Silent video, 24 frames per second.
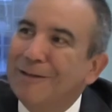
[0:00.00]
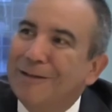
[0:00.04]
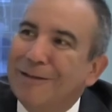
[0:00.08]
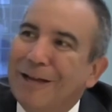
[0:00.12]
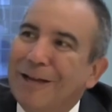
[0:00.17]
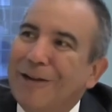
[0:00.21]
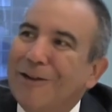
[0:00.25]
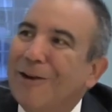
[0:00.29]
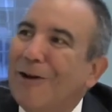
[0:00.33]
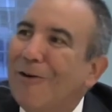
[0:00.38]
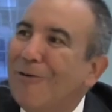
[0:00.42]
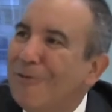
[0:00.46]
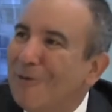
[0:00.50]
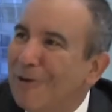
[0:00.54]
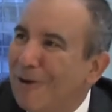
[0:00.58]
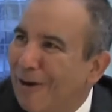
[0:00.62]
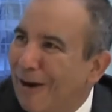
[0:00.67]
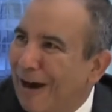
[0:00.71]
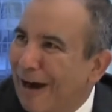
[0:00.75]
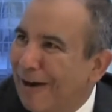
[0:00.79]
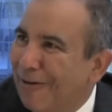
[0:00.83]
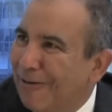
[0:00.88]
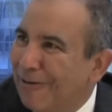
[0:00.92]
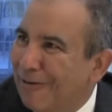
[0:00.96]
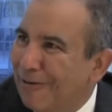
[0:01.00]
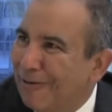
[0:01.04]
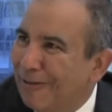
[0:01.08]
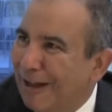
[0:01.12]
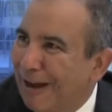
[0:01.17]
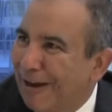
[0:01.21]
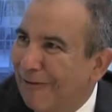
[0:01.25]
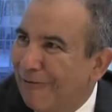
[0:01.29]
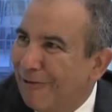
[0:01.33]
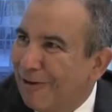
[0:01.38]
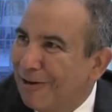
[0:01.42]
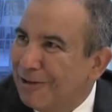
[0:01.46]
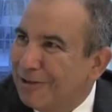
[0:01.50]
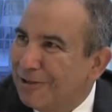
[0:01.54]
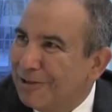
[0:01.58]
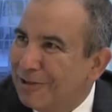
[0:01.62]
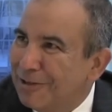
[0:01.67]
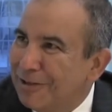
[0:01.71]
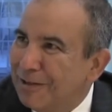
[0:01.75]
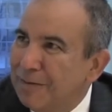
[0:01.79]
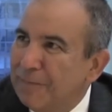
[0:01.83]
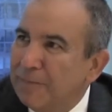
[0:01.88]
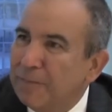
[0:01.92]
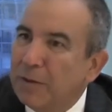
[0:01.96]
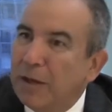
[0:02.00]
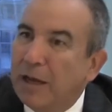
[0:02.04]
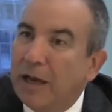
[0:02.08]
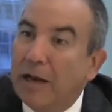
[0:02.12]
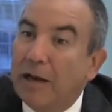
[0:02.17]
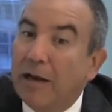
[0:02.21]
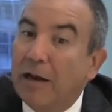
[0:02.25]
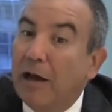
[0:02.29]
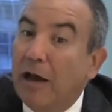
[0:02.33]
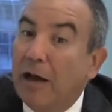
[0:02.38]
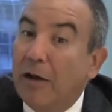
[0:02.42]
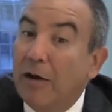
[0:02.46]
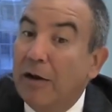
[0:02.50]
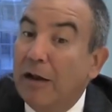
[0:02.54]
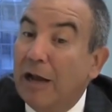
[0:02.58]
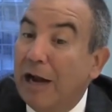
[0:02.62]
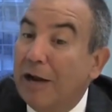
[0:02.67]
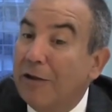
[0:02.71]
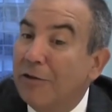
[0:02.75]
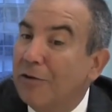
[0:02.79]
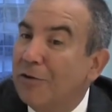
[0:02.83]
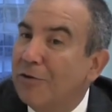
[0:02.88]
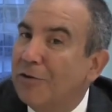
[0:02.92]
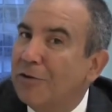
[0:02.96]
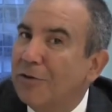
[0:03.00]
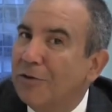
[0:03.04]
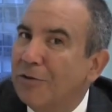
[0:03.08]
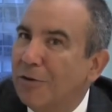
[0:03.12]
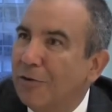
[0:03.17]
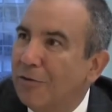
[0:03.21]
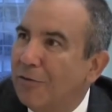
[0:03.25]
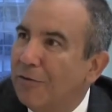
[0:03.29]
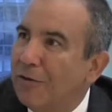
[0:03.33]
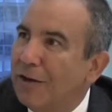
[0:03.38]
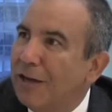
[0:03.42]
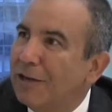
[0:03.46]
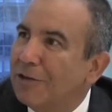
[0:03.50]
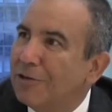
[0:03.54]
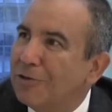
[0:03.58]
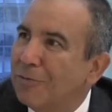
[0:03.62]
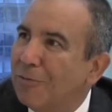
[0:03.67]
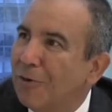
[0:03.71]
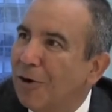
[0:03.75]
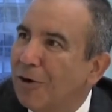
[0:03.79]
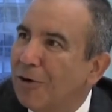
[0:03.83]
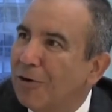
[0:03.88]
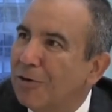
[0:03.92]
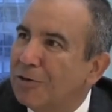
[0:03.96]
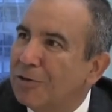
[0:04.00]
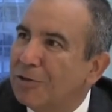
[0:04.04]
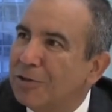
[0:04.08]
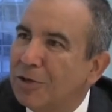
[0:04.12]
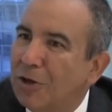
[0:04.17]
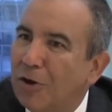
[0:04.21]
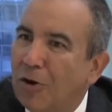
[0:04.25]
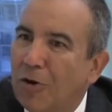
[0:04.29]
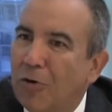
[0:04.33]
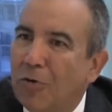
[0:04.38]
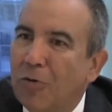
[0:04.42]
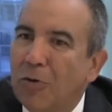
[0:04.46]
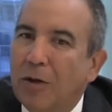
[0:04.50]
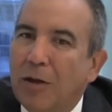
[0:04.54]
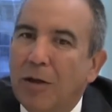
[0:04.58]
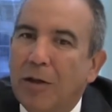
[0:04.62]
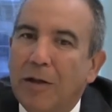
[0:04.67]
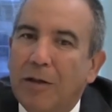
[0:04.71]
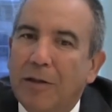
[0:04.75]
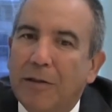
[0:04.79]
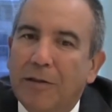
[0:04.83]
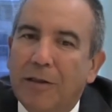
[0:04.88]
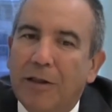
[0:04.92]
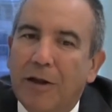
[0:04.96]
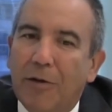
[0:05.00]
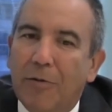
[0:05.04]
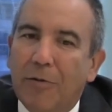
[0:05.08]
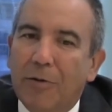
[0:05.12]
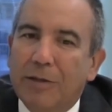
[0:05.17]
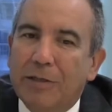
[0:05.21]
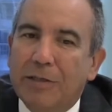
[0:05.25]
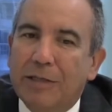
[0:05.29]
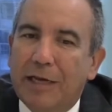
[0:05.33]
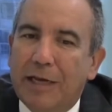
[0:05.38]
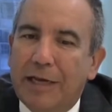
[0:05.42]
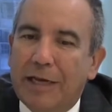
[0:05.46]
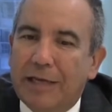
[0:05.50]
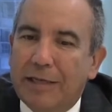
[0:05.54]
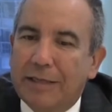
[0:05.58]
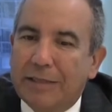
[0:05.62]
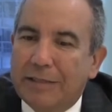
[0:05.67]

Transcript: They don't know how they're leveraged, and neither do their financial partners. So there was a